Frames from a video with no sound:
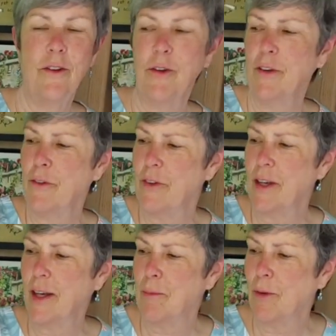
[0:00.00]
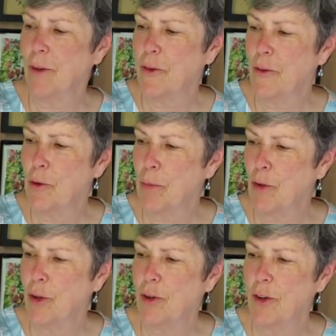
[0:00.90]
You can see I'm a super
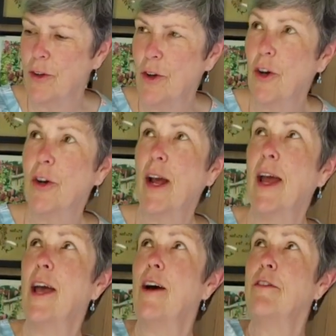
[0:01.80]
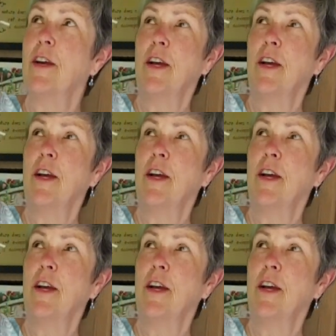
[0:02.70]
nerd. I have